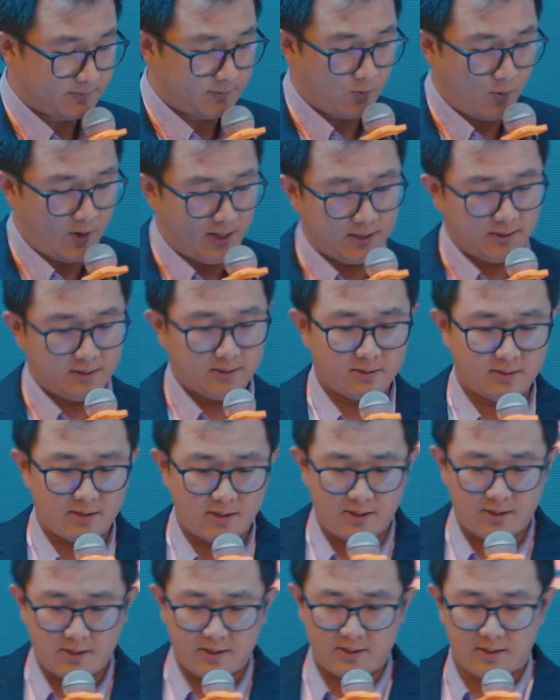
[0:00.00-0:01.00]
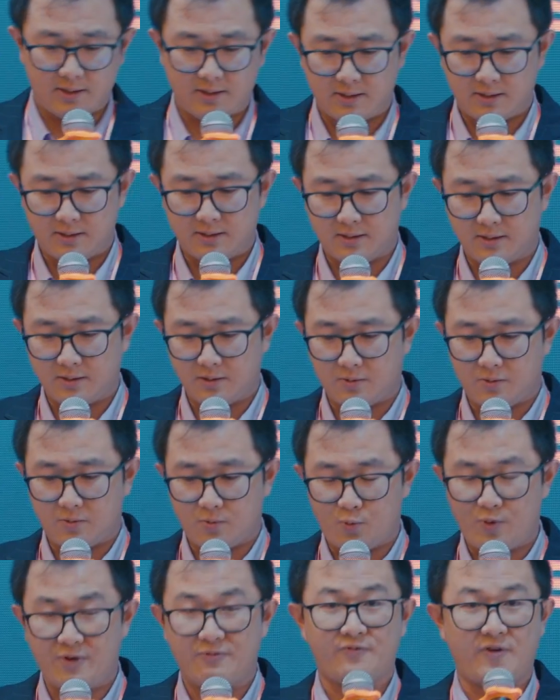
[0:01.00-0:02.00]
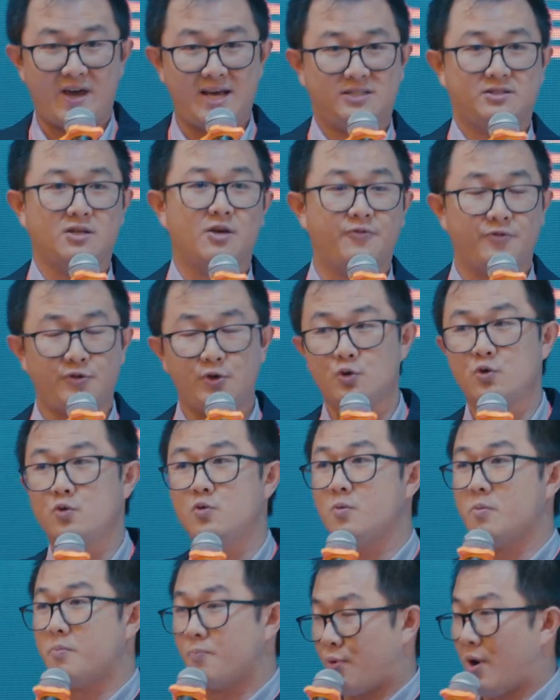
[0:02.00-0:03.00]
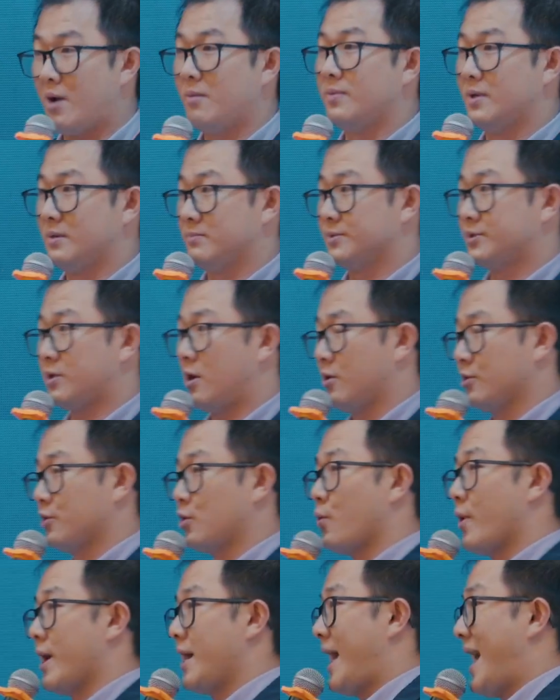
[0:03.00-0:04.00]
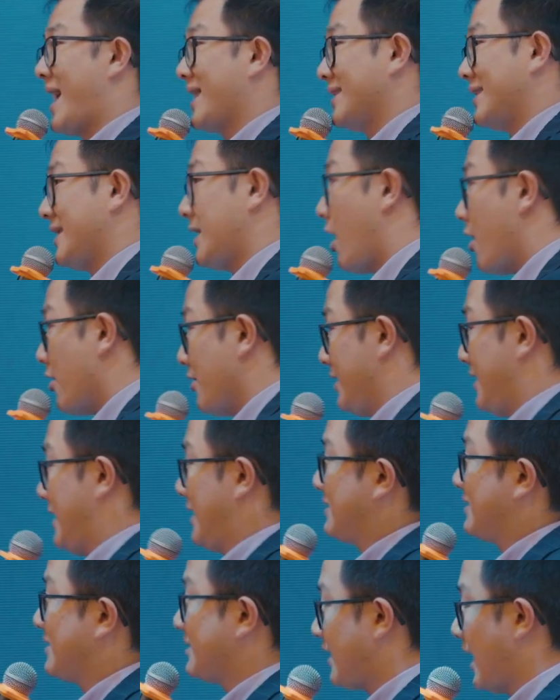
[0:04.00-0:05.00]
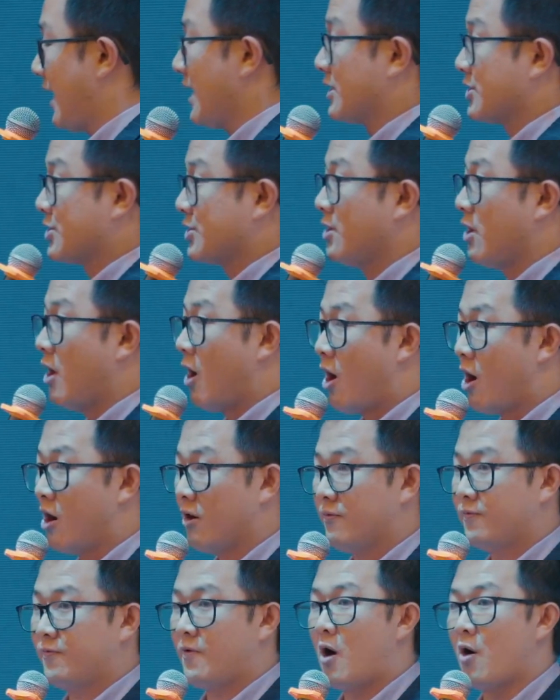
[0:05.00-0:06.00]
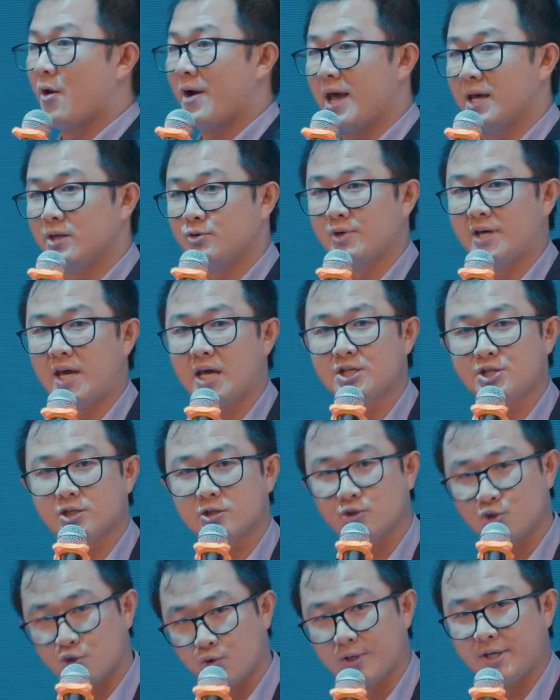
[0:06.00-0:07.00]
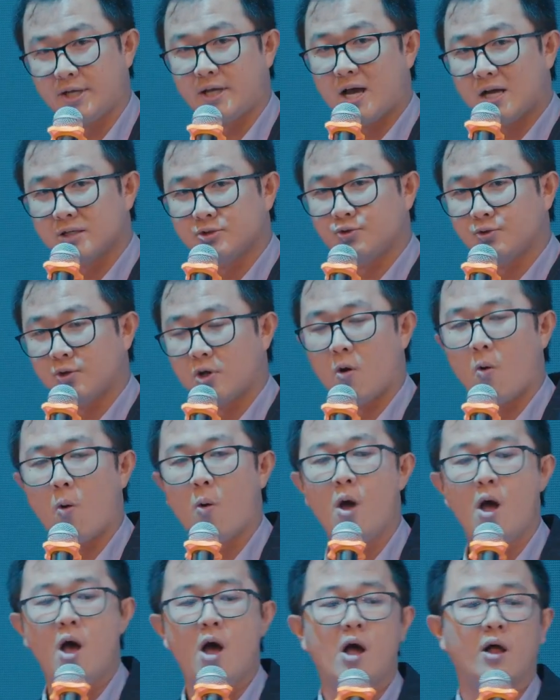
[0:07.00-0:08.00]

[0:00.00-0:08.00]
We face a few problems on the way at the earliest stage of our education journey, as you know.